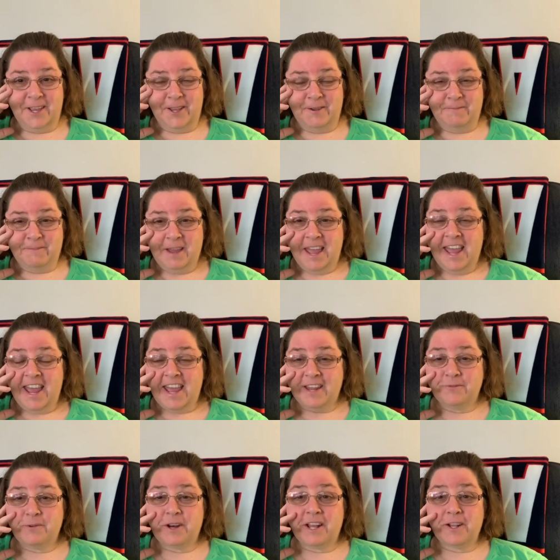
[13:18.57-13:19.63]
time.
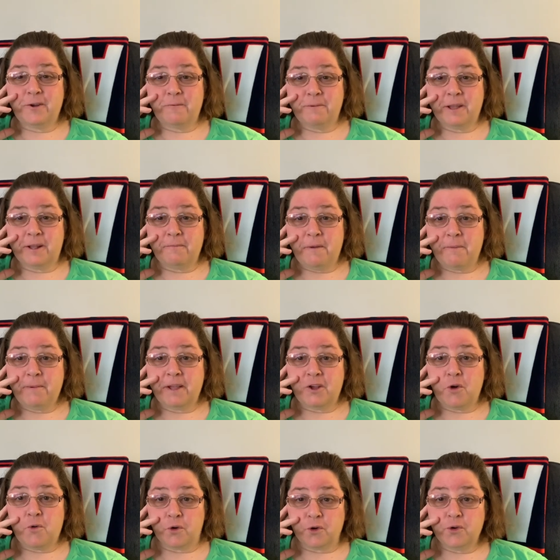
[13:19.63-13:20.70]
and when I go pick them up, I
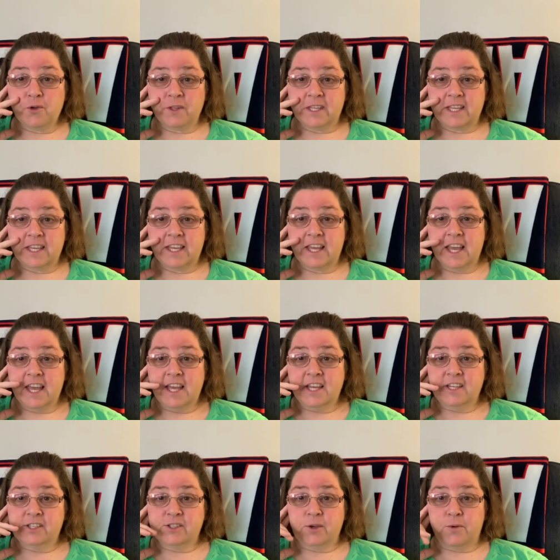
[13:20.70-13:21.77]
go early.
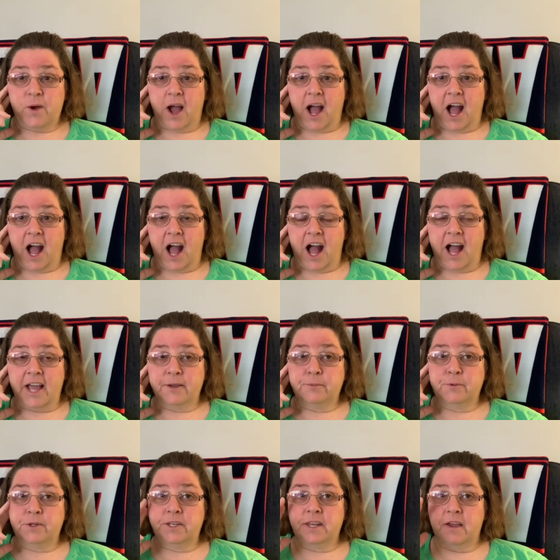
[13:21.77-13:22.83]
So I
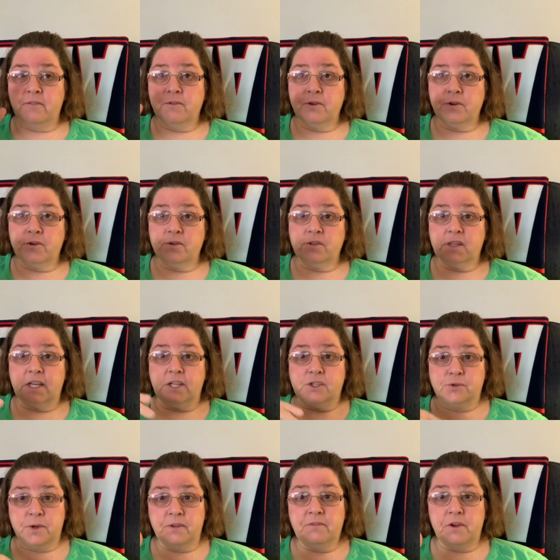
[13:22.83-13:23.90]
would never like
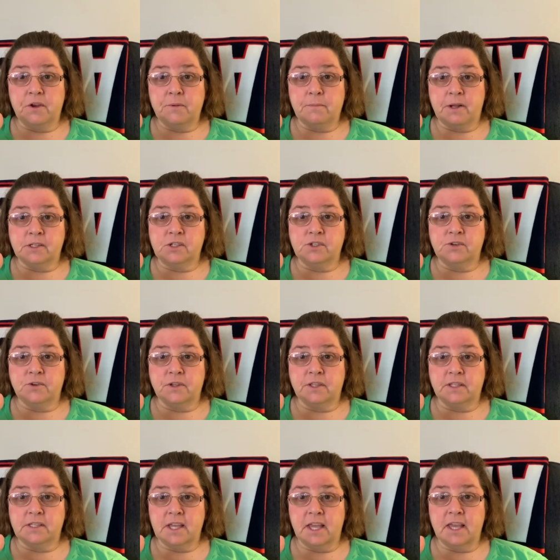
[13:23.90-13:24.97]
drink very much during the
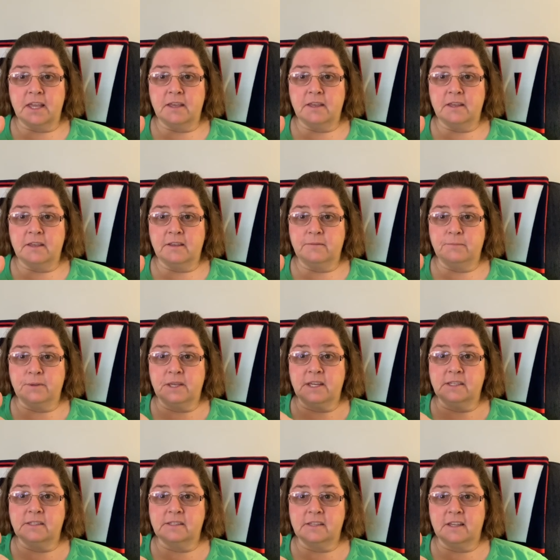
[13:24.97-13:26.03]
day
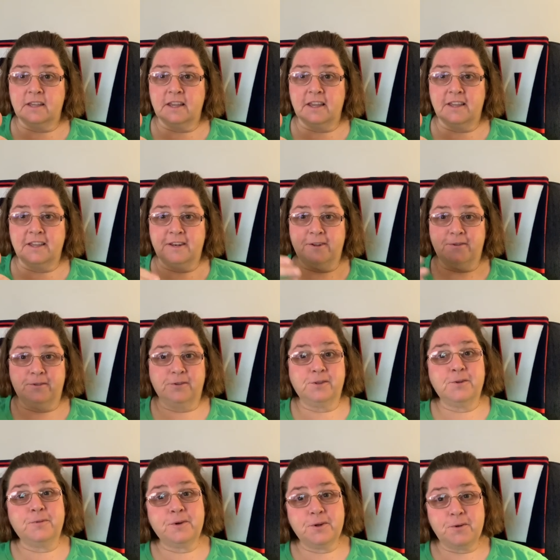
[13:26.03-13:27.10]
because, you know, there's
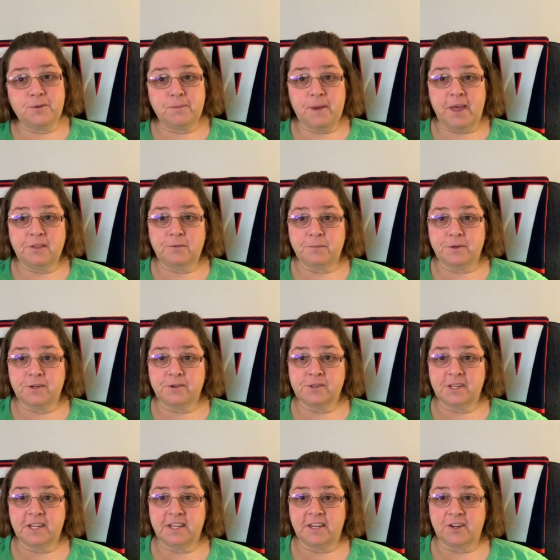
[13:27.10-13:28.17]
nowhere to go to the bathroom when you're
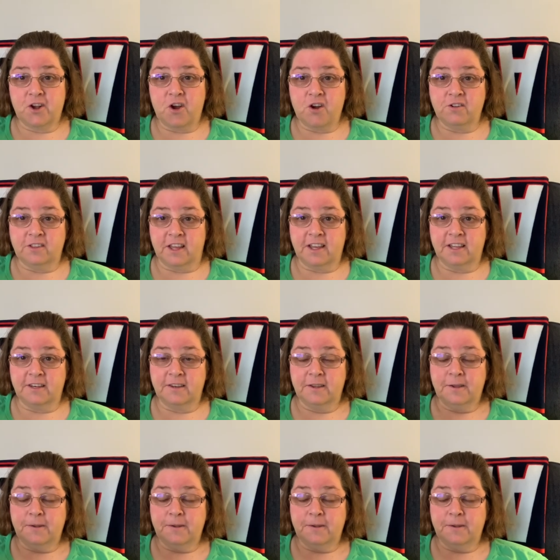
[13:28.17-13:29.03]
sitting in a car line.